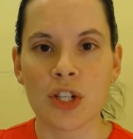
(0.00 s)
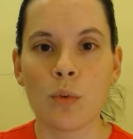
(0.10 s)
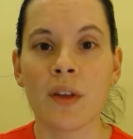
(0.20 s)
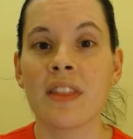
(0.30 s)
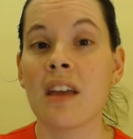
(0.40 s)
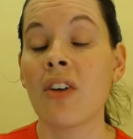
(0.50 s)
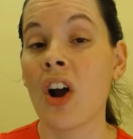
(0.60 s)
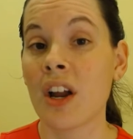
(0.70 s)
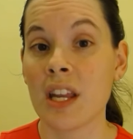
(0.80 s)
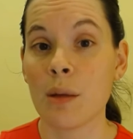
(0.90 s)
to what they've
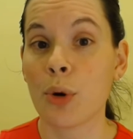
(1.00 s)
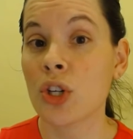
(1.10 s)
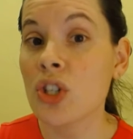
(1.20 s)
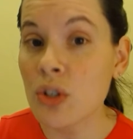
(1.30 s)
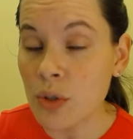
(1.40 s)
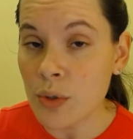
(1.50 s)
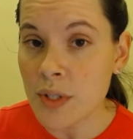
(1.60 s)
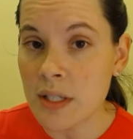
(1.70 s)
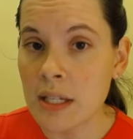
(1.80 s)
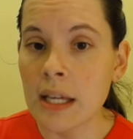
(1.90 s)
already
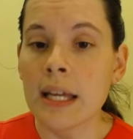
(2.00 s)
produced.